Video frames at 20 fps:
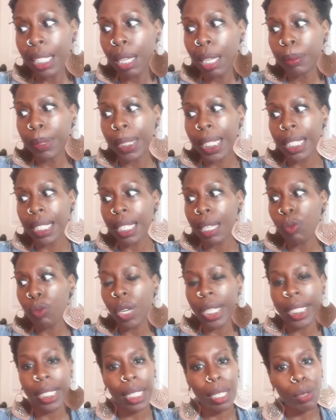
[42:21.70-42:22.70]
because he
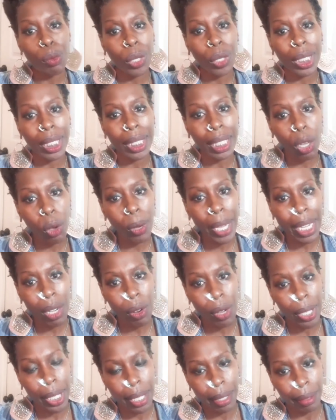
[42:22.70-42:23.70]
wanted to go in
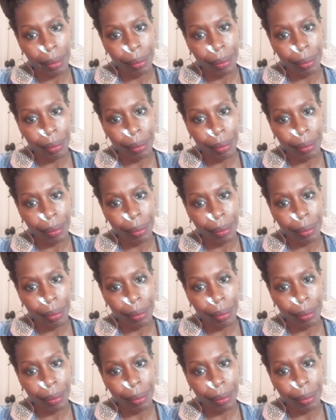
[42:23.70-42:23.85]
on it.